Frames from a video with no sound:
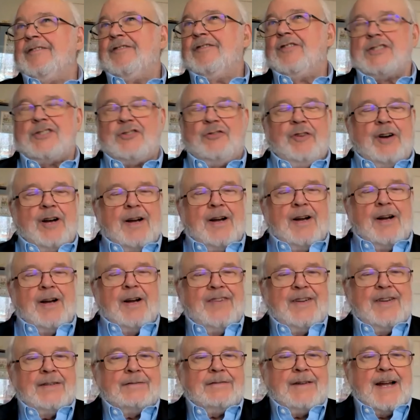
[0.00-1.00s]
First of all, I
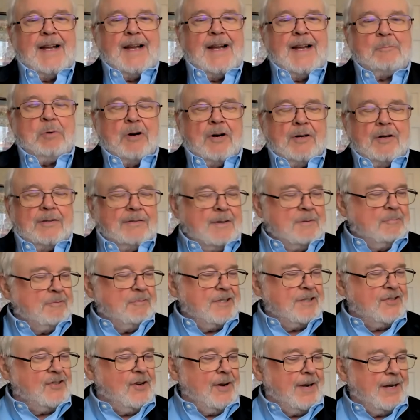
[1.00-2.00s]
feel like Paula
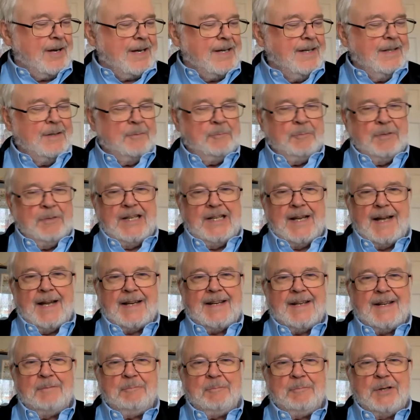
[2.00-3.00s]
was talking to me. I
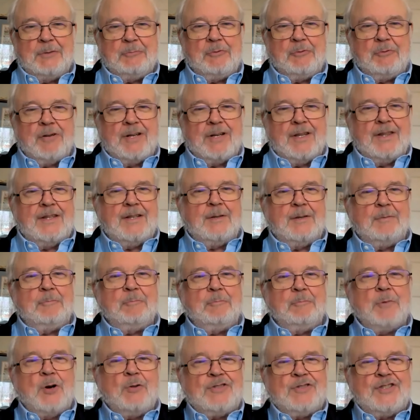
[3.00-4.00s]
can be one of the
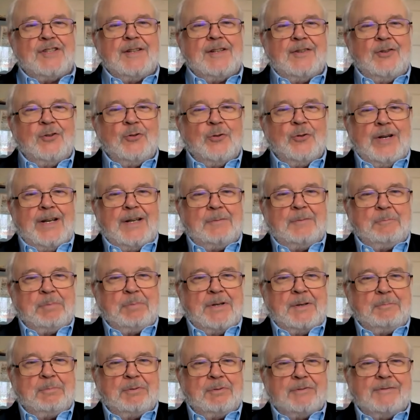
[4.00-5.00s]
most annoying
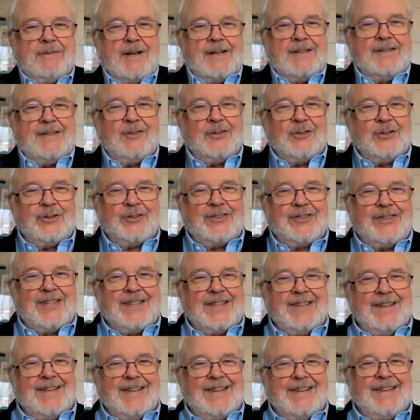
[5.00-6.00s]
people on earth
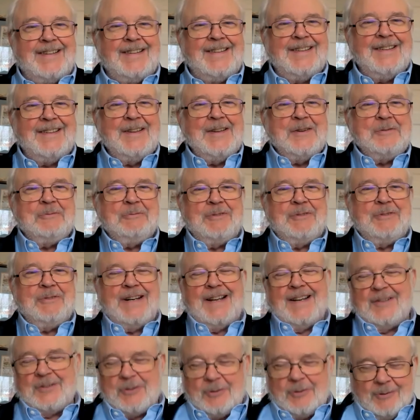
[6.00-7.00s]
when
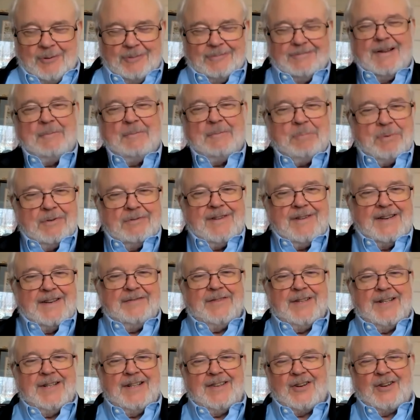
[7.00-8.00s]
I truly
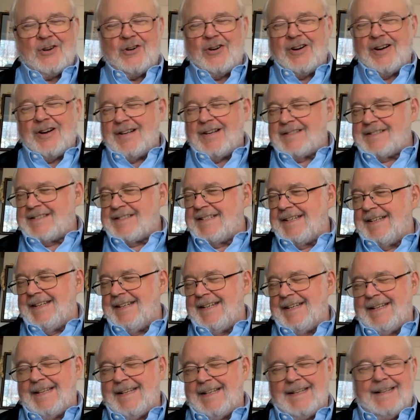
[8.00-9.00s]
believe in a cause.
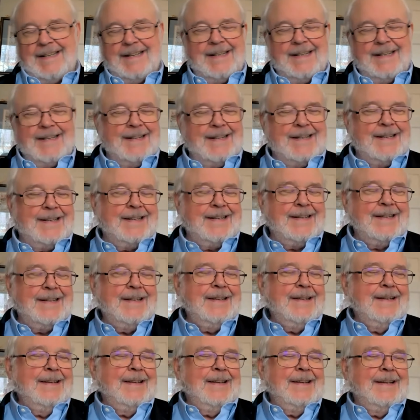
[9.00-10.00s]
And
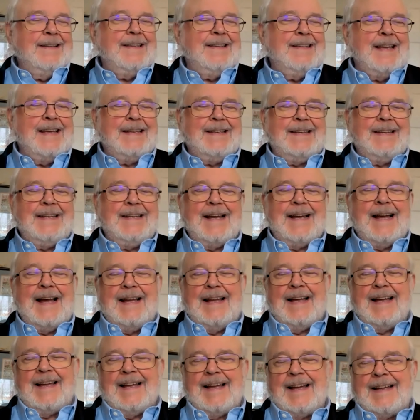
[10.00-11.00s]
that
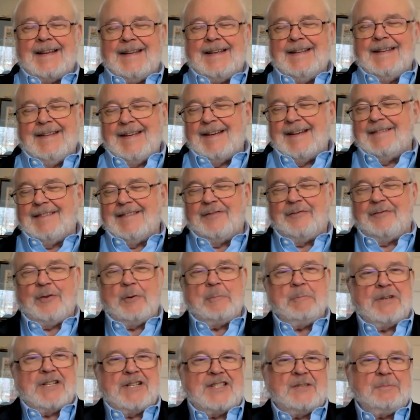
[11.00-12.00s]
I can tell you
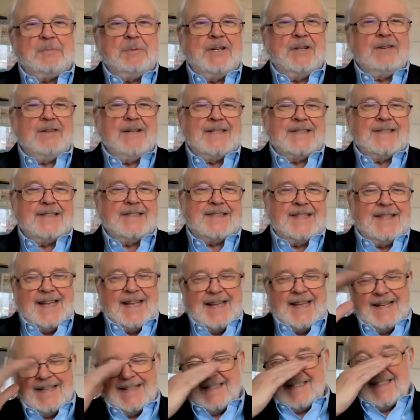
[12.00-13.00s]
from experience,
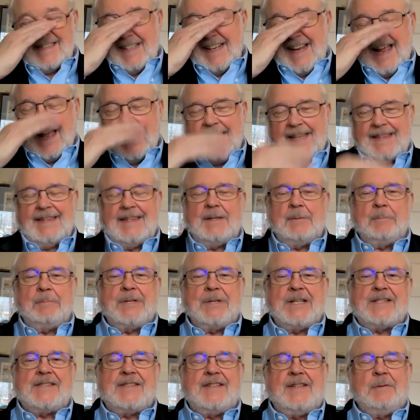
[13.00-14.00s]
that is not the
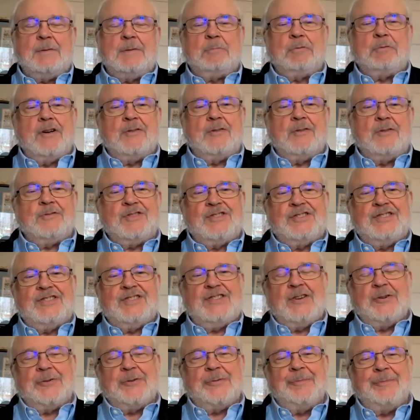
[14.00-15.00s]
best approach.
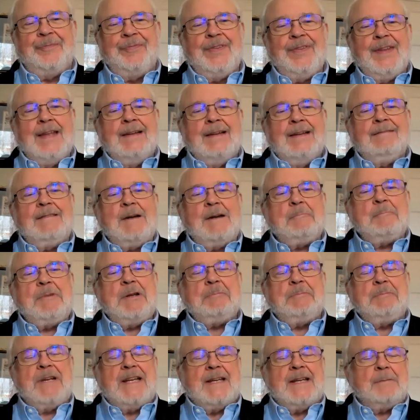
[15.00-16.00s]
So let me
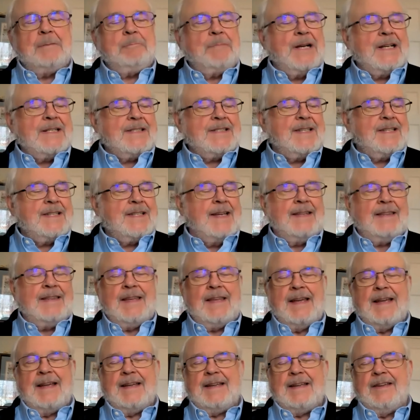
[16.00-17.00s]
begin by saying
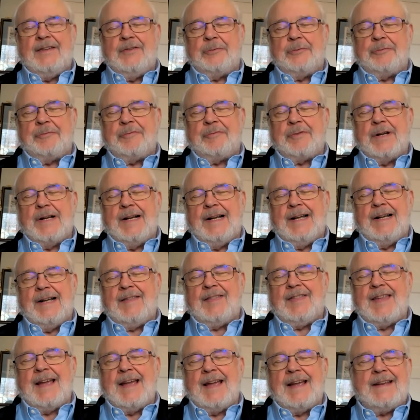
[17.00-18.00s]
thank you.
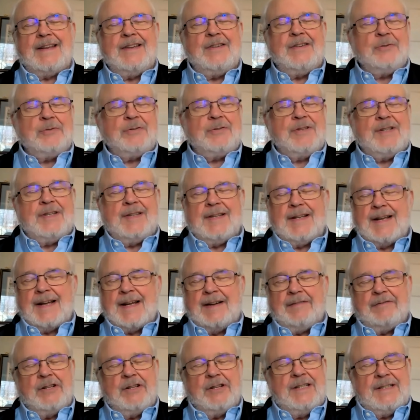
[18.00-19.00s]
Thank you to the
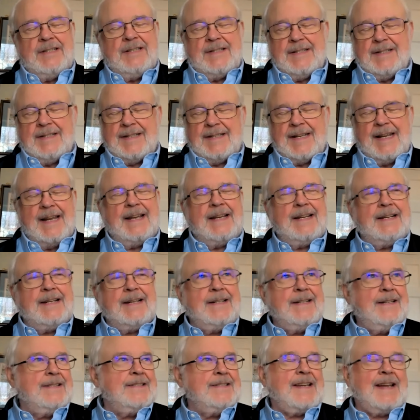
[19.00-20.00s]
Covenant, to Dan
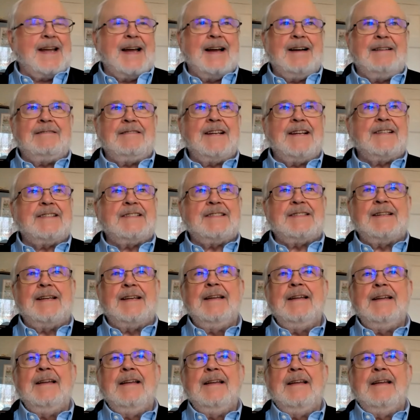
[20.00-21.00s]
and his colleagues.
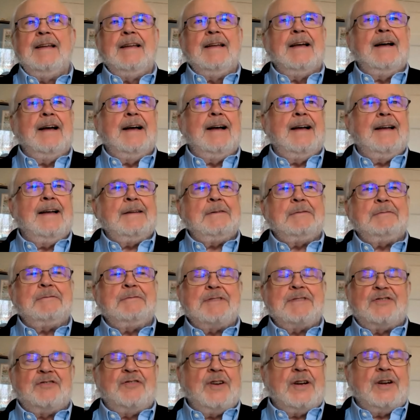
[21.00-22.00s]
He
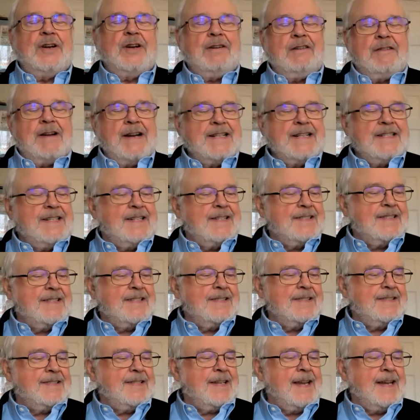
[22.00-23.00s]
was very gracious
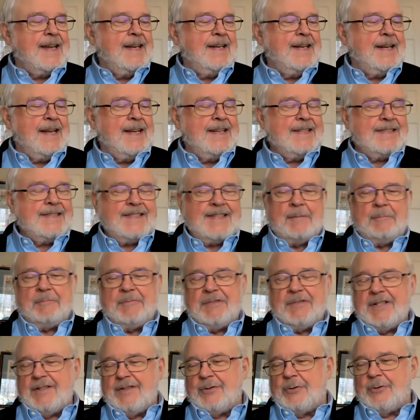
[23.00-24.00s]
in saying I had
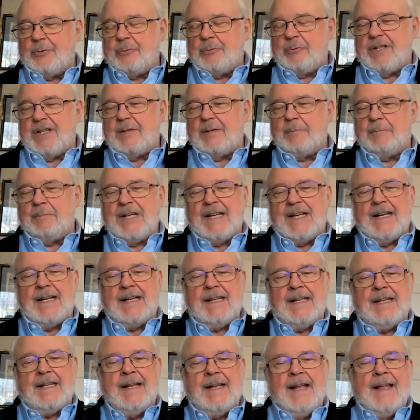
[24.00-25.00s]
something to do with the
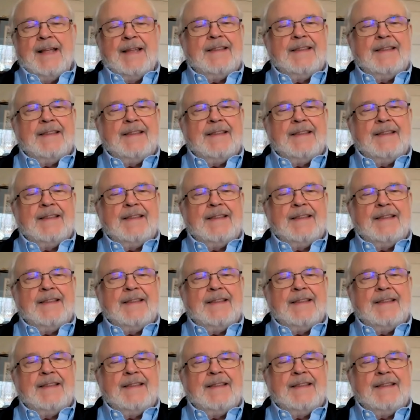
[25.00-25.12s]
beginning.